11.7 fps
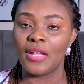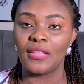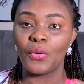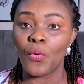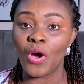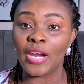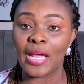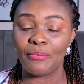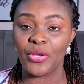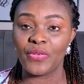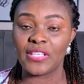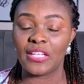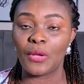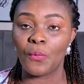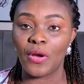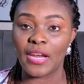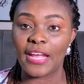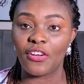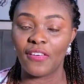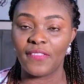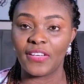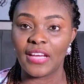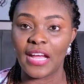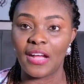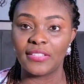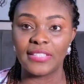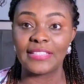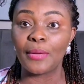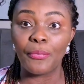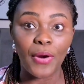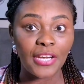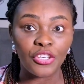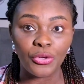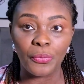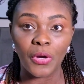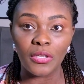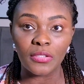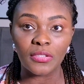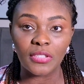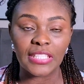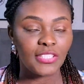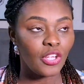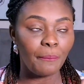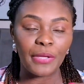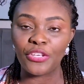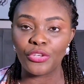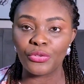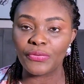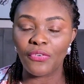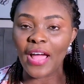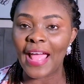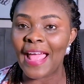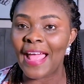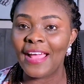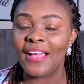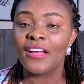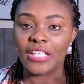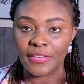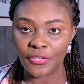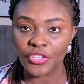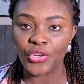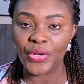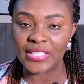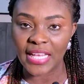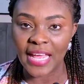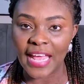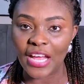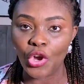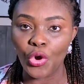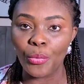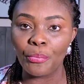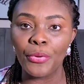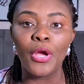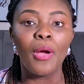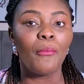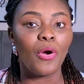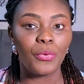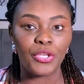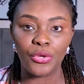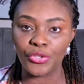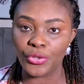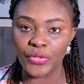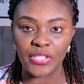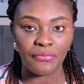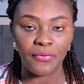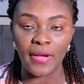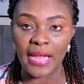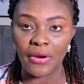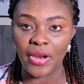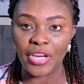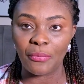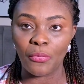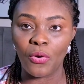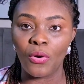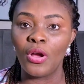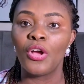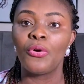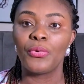The one I'm using, the one I got for the house, is a brand new one. It's not being used for hair, even though it's a hair comb, but we don't use it for hair anymore.